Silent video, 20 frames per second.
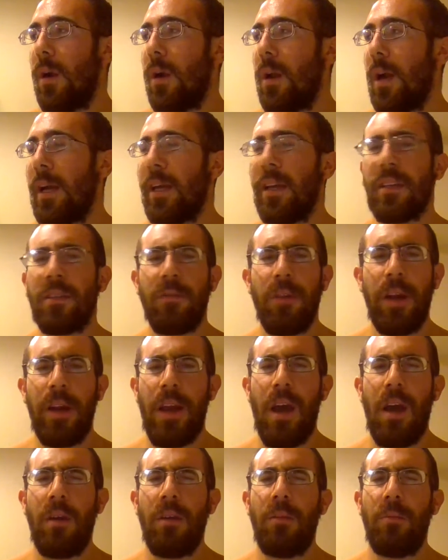I guess right
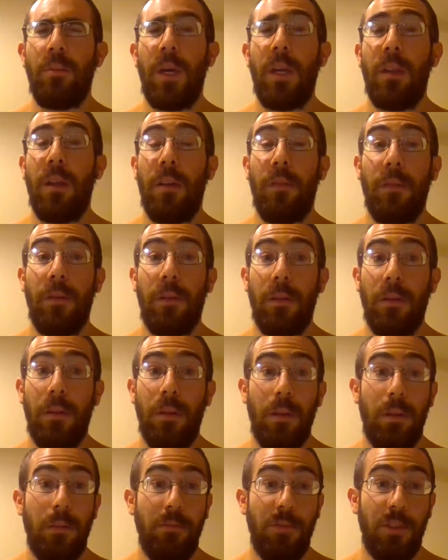now in my life,
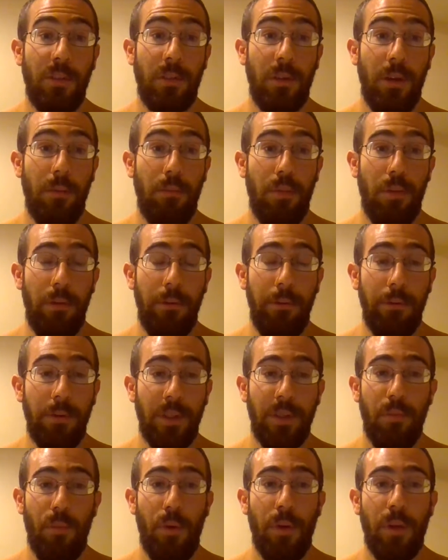I'm just trying to produce
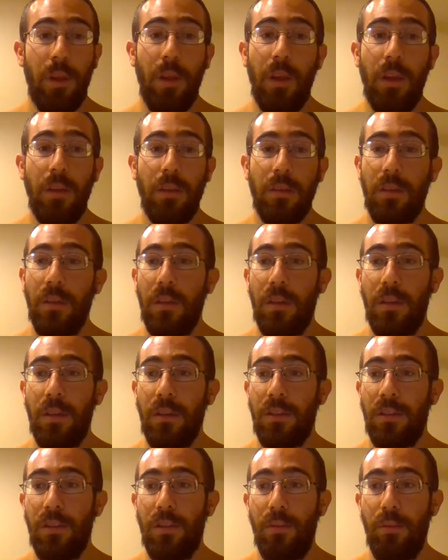more things and
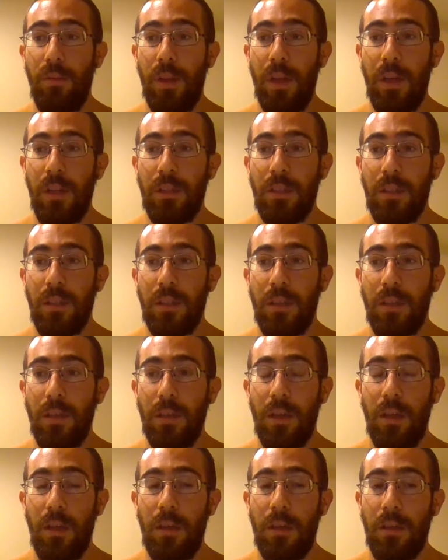consume less.
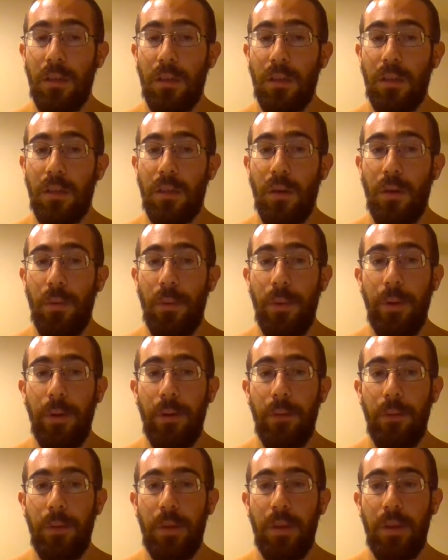It's so
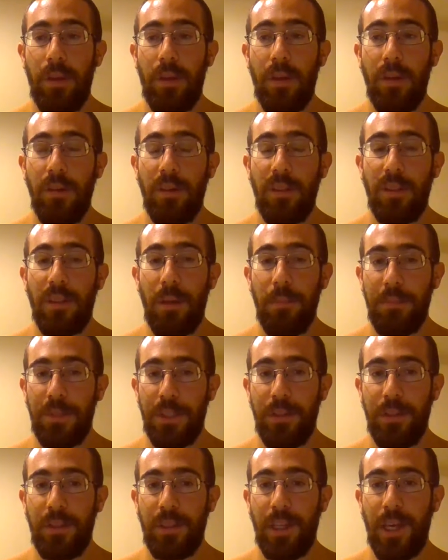weird with the
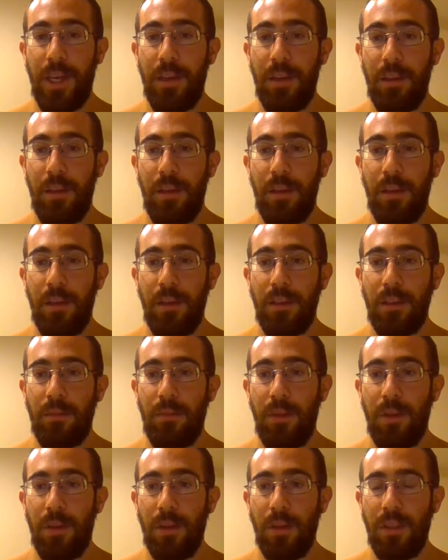consumption side of things
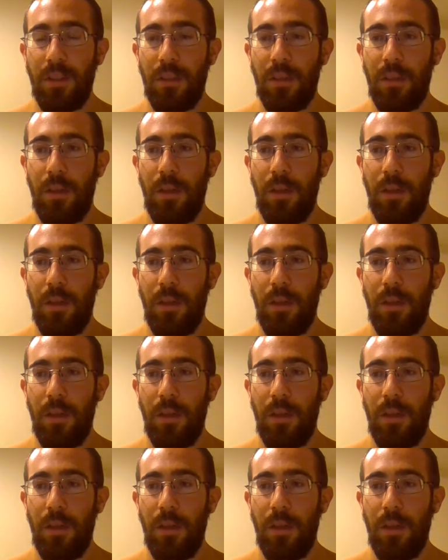because